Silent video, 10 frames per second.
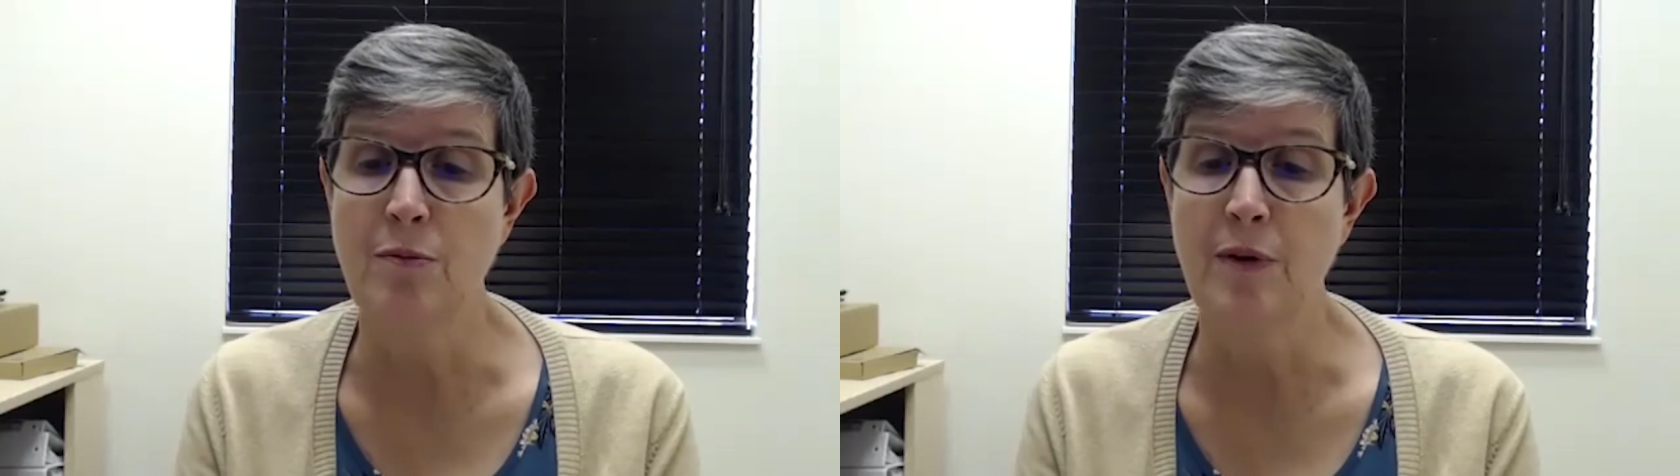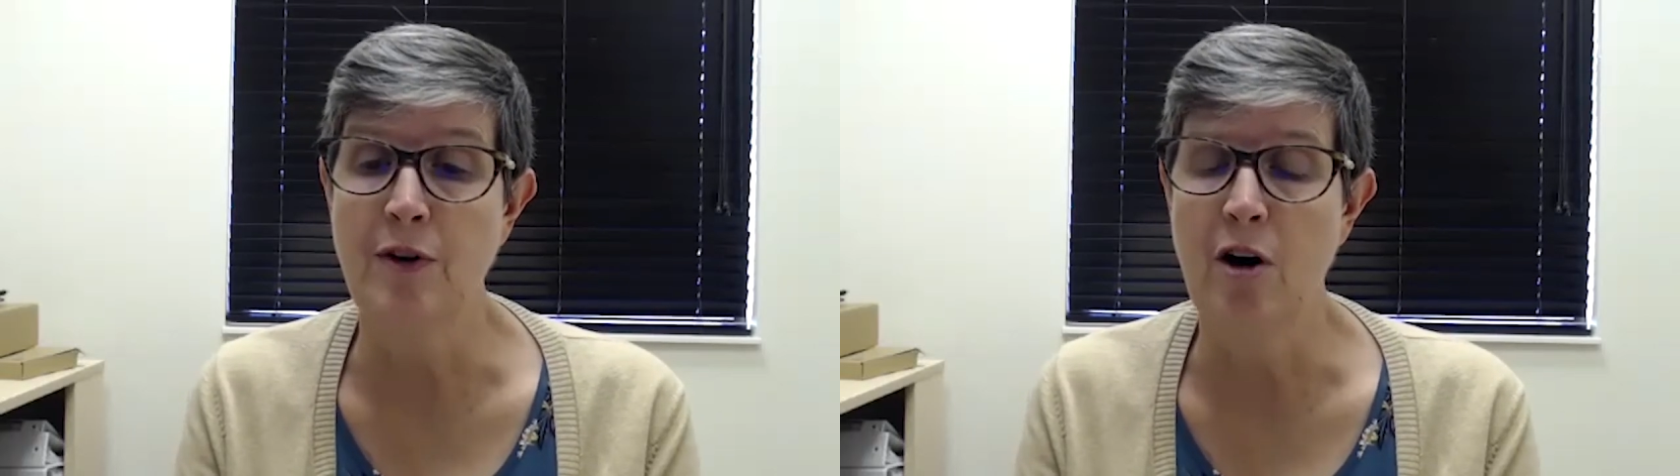
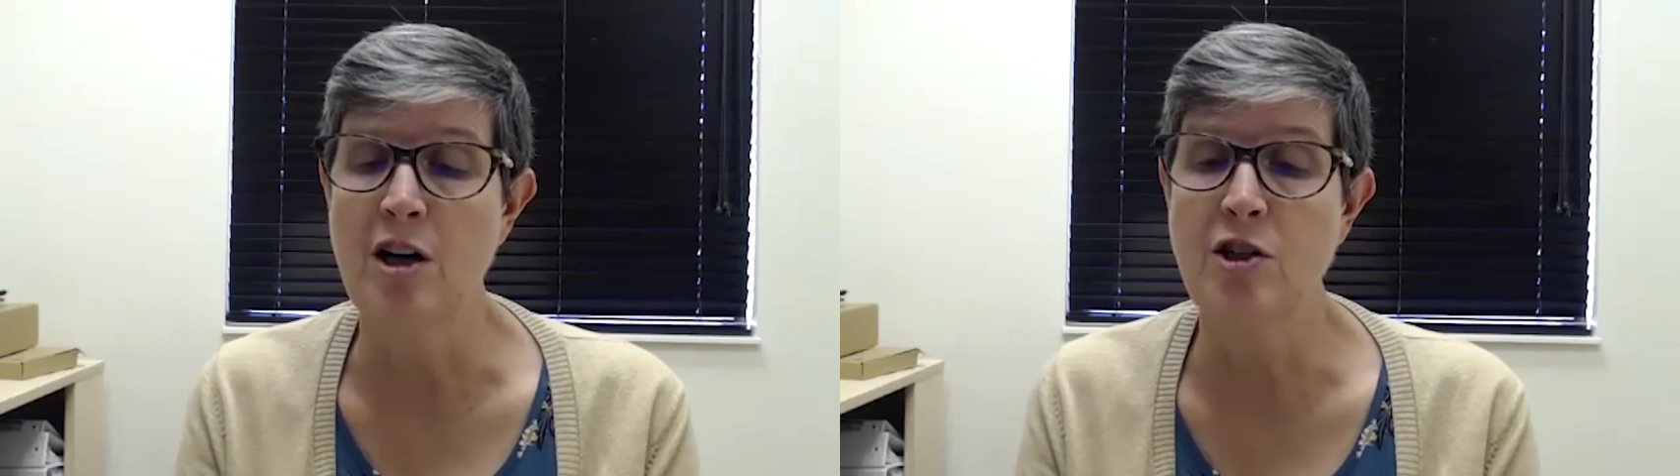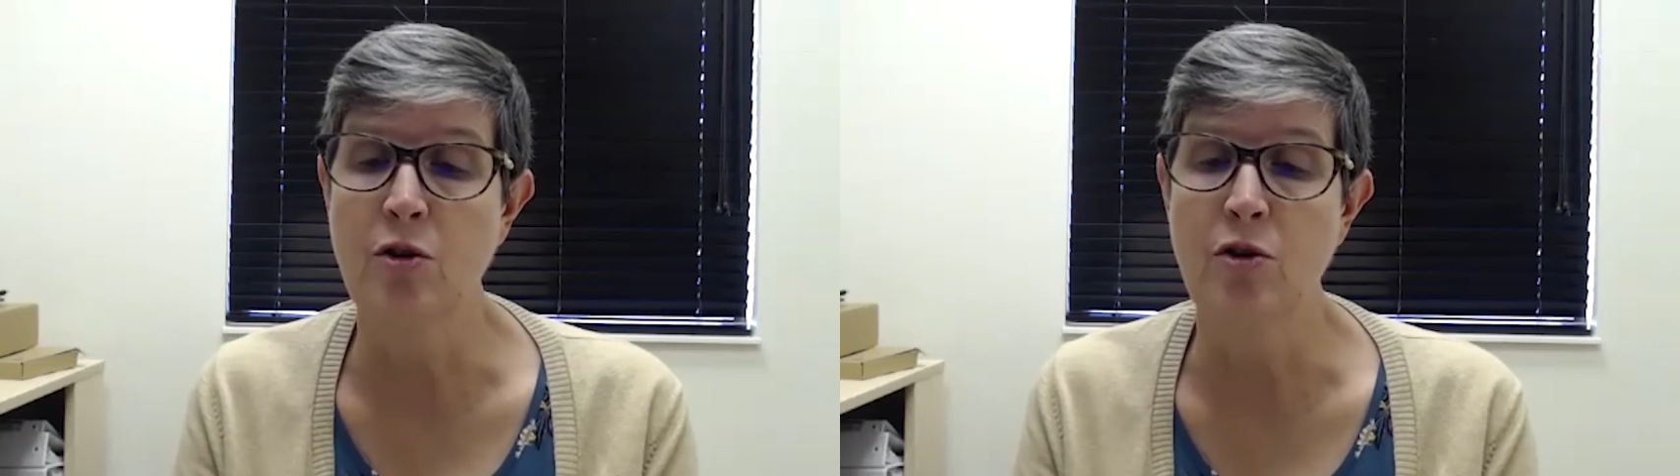but they're
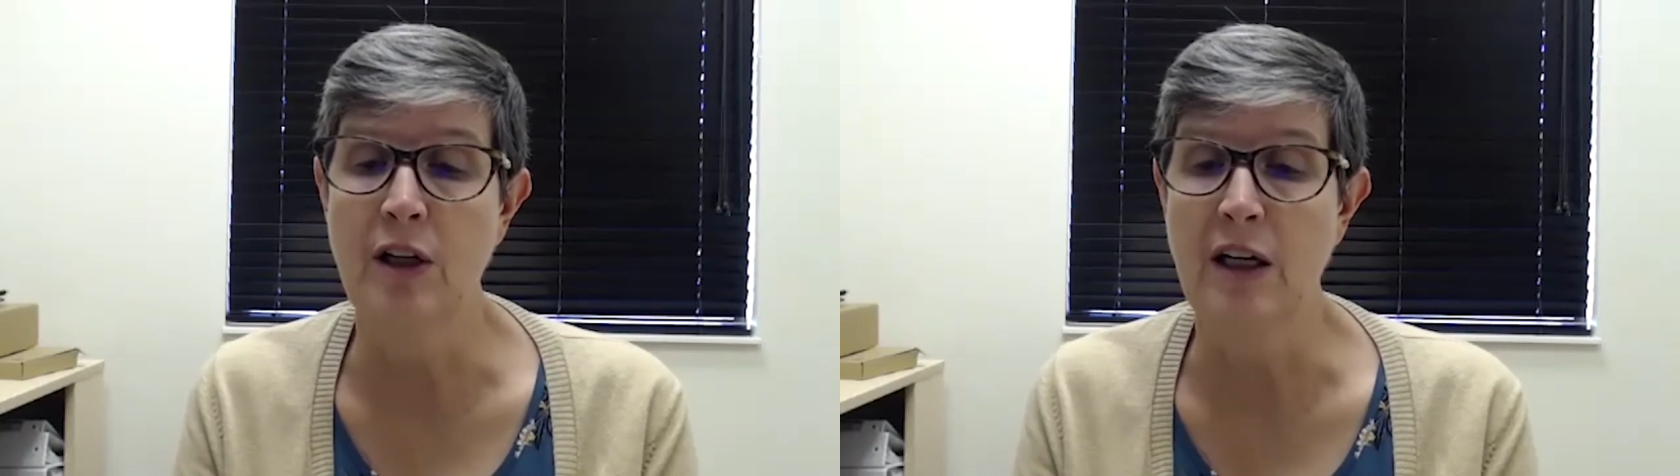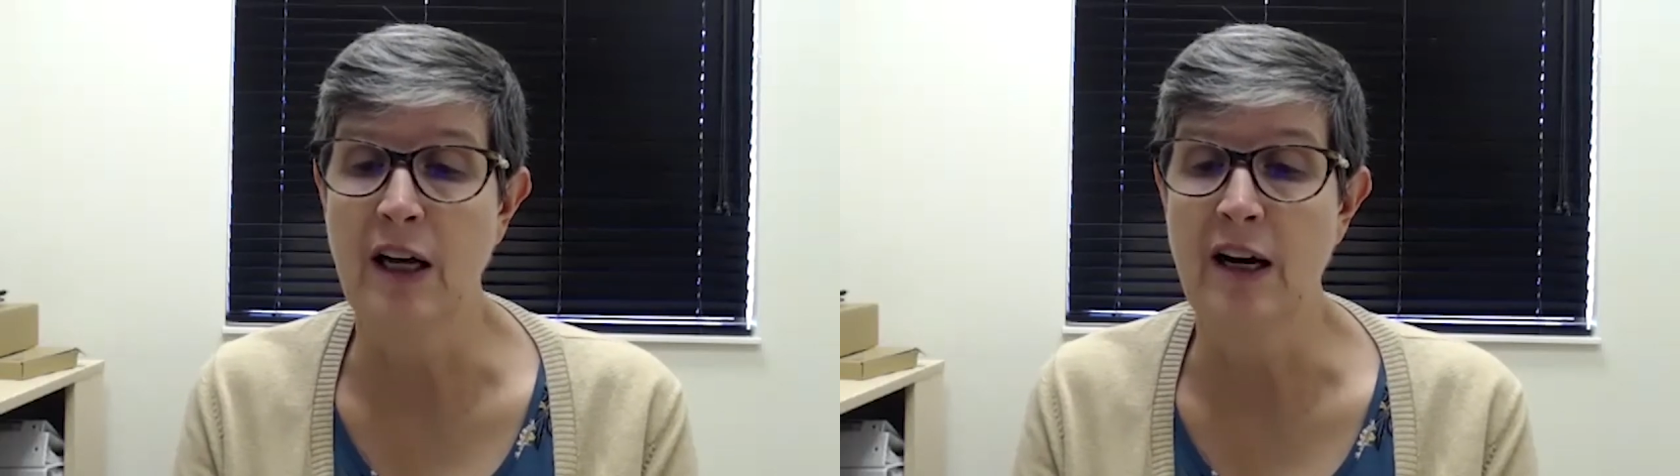also
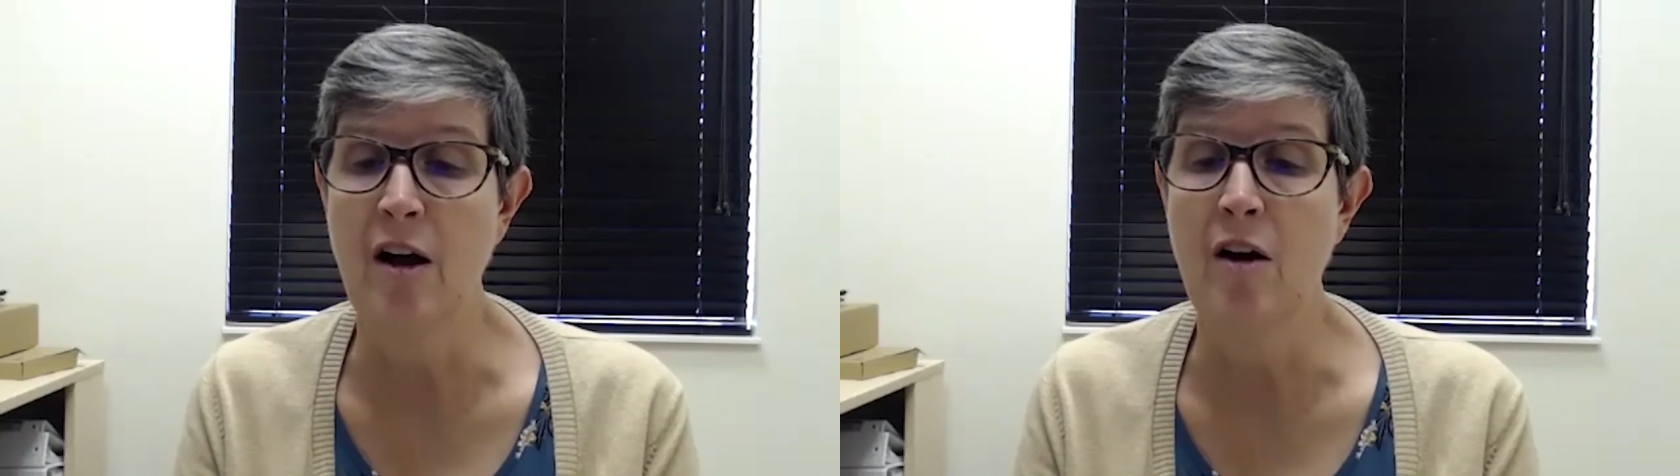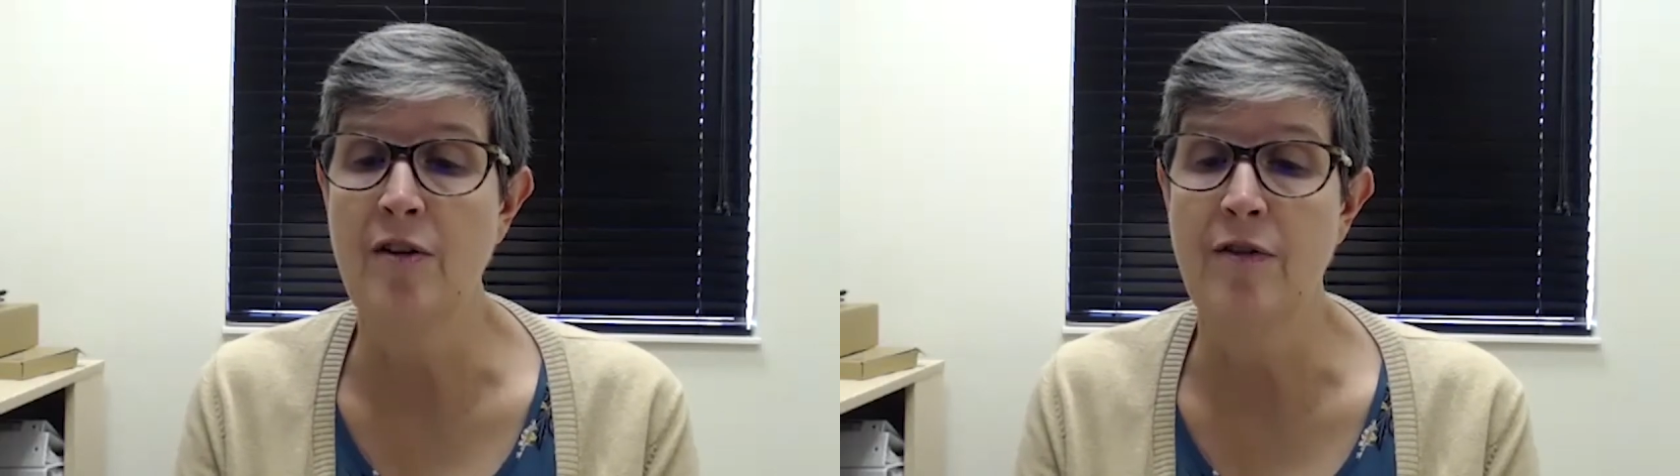looking at
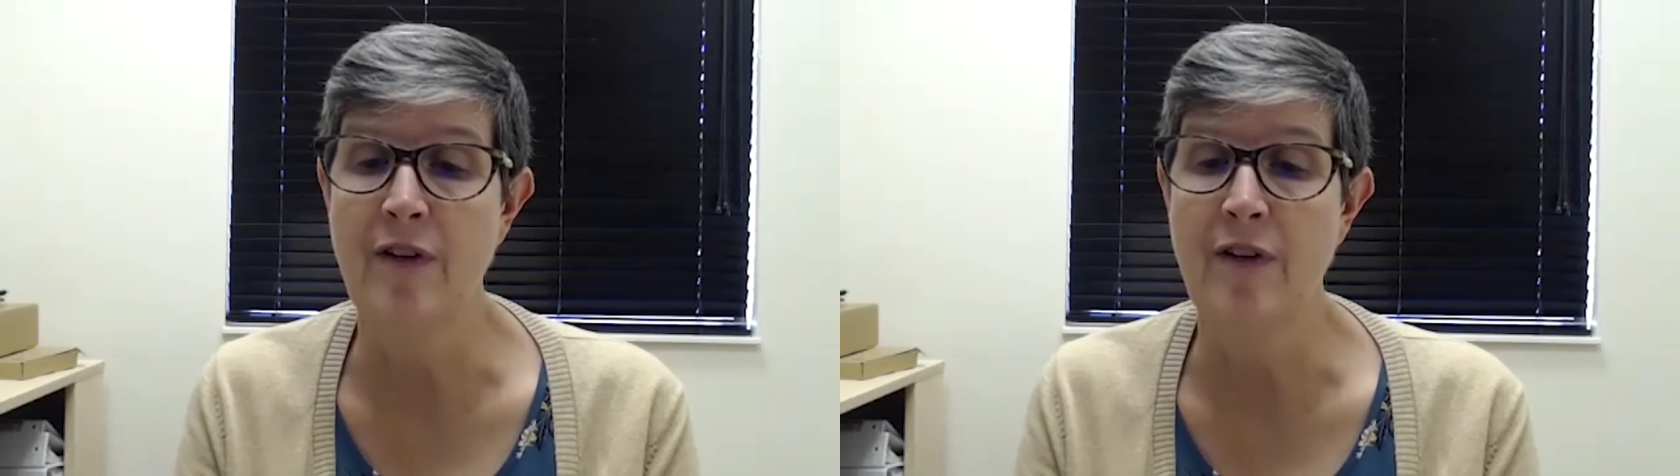all the